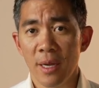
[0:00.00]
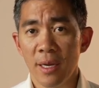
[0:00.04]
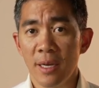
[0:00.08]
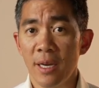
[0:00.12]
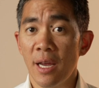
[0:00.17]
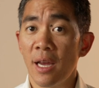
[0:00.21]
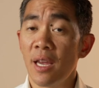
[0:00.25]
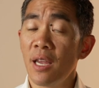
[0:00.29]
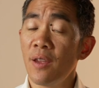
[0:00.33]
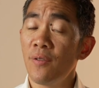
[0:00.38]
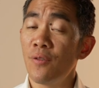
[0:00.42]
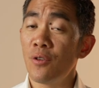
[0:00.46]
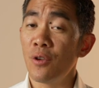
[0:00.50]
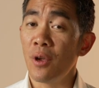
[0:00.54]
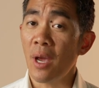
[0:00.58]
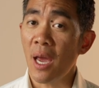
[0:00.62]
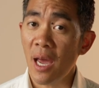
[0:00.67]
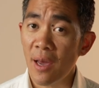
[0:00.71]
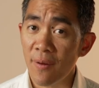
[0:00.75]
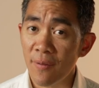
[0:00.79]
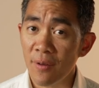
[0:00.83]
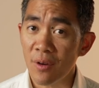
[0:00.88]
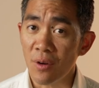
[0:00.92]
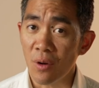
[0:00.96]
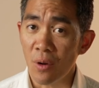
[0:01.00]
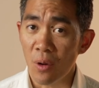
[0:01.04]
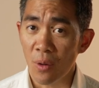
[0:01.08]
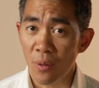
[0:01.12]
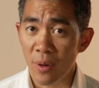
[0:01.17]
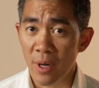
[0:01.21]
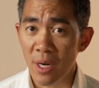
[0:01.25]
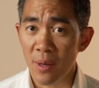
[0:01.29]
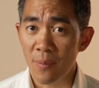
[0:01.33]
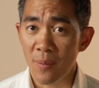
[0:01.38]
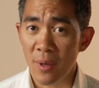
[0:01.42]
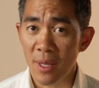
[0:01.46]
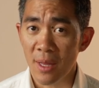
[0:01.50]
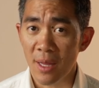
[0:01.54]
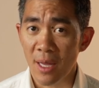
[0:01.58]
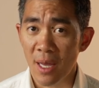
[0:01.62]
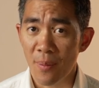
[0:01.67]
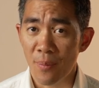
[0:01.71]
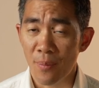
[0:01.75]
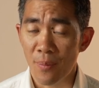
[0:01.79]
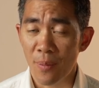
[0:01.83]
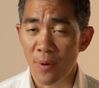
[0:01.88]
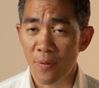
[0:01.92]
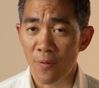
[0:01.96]
Now, if you haven't already been
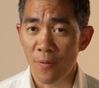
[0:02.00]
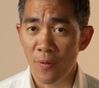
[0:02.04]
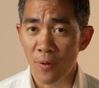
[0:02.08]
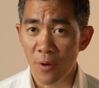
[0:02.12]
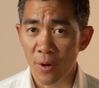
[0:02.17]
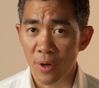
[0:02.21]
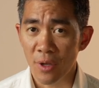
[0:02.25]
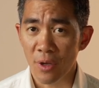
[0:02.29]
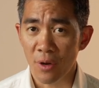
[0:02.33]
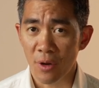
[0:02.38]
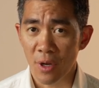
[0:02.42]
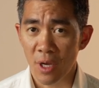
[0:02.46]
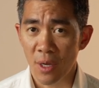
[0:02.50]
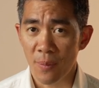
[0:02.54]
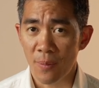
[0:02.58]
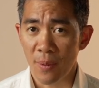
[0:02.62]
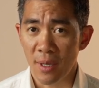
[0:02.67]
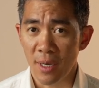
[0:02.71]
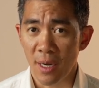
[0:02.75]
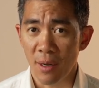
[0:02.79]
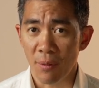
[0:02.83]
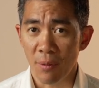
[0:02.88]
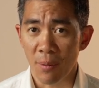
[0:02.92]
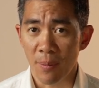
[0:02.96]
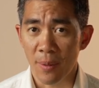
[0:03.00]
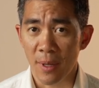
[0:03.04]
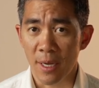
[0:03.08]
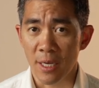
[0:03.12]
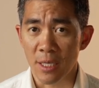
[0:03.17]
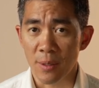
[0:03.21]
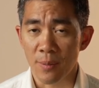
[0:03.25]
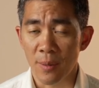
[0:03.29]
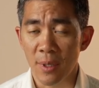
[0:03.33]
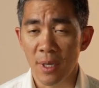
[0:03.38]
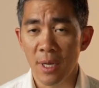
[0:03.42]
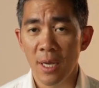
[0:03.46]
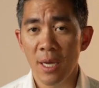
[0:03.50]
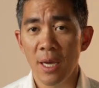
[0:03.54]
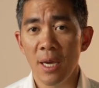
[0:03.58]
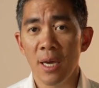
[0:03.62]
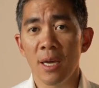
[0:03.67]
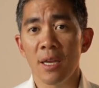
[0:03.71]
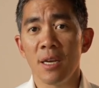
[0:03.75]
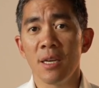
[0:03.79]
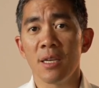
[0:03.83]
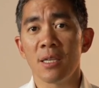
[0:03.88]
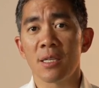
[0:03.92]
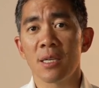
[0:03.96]
there before your hip and knee replacement,
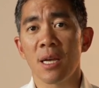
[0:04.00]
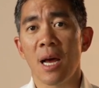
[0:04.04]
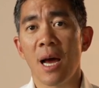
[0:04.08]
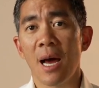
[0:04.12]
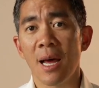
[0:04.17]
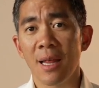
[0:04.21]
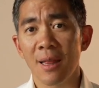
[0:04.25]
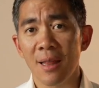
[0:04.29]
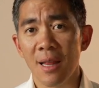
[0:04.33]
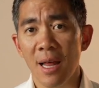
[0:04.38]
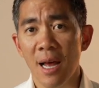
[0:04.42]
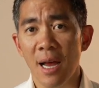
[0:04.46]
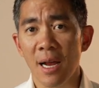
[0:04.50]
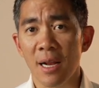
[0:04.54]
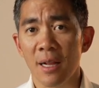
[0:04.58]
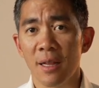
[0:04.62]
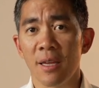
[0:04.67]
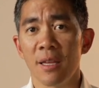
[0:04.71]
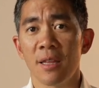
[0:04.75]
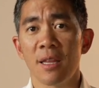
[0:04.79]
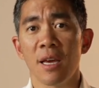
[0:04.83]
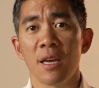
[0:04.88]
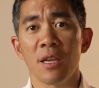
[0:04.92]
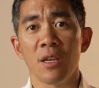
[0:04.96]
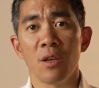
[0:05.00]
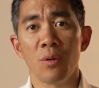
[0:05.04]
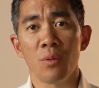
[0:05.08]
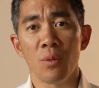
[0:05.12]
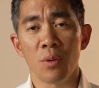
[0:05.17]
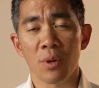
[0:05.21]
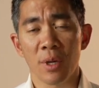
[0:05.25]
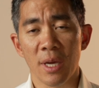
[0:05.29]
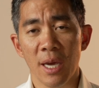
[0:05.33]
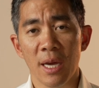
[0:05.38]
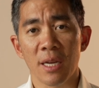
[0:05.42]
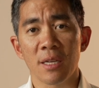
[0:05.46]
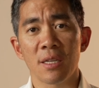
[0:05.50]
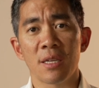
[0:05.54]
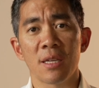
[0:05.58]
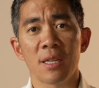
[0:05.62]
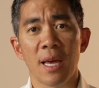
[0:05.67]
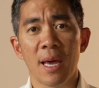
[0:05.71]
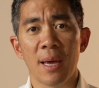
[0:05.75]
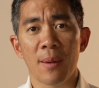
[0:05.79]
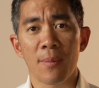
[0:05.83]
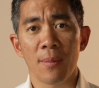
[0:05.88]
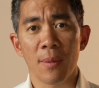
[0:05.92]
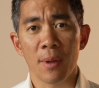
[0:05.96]
it is unlikely that you will get to
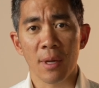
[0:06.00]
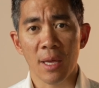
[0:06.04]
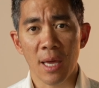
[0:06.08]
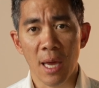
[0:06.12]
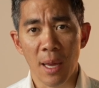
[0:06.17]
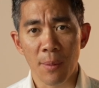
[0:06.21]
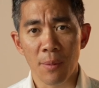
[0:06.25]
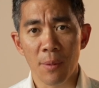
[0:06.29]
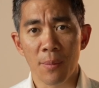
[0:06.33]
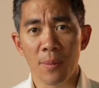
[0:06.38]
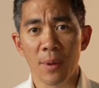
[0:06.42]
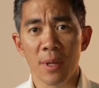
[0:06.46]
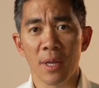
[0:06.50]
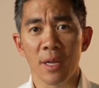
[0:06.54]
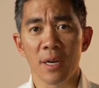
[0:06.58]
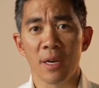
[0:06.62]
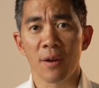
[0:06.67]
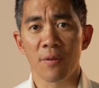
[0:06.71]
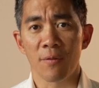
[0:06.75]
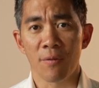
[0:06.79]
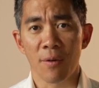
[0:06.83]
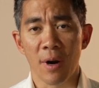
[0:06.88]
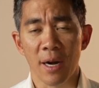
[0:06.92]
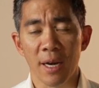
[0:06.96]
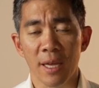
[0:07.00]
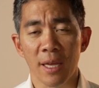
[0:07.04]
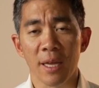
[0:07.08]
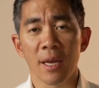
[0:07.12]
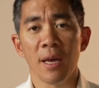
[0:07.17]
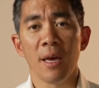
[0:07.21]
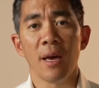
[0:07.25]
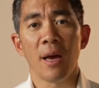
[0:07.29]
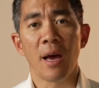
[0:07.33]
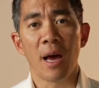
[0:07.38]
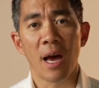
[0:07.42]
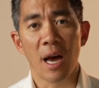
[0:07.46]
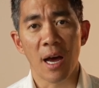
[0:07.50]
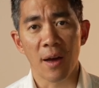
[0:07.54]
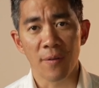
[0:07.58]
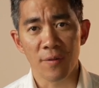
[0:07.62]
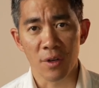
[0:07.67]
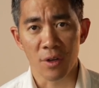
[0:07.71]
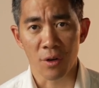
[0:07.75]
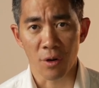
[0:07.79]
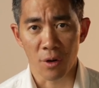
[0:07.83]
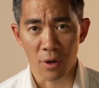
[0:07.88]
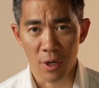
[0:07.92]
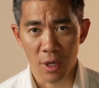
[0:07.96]
that capability of running
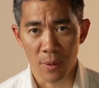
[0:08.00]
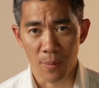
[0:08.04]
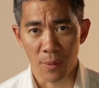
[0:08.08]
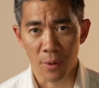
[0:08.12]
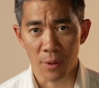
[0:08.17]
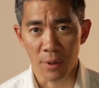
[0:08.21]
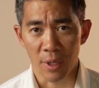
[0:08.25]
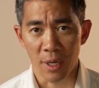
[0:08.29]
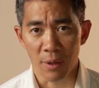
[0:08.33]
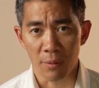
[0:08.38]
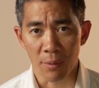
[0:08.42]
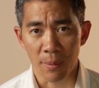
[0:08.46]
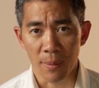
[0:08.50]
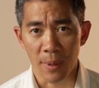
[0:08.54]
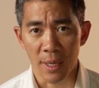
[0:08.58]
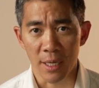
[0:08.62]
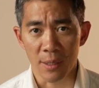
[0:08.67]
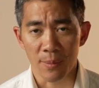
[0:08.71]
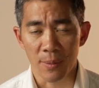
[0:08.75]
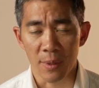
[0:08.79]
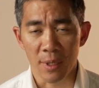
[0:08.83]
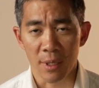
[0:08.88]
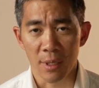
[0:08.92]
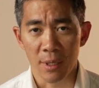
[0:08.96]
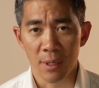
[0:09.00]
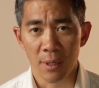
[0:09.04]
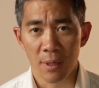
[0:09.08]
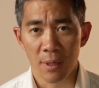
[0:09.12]
after your hip or knee replacement.